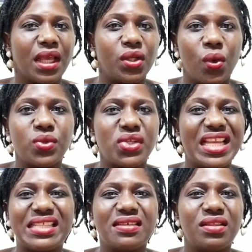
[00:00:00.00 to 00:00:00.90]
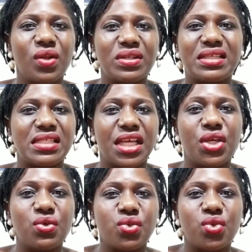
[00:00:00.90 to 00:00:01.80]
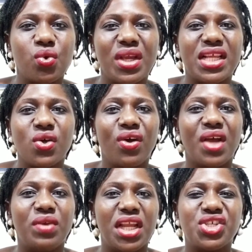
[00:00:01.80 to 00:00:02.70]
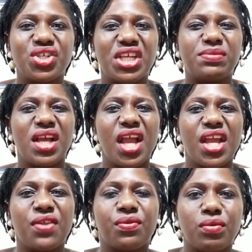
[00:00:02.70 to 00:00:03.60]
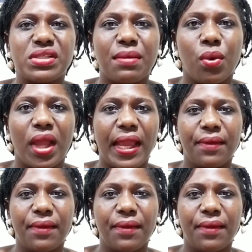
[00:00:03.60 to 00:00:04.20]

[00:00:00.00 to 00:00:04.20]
those little nonsense he used to do in his other relationships, he throws them away.